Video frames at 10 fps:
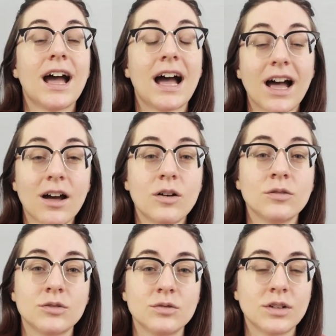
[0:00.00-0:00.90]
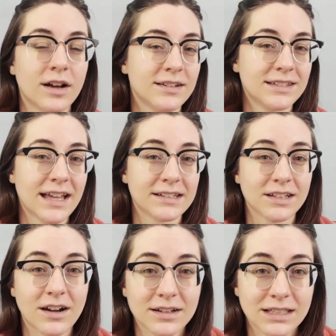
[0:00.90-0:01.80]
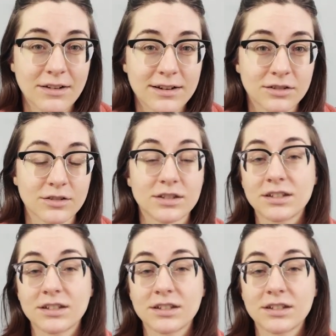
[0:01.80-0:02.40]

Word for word: how to contact art directors,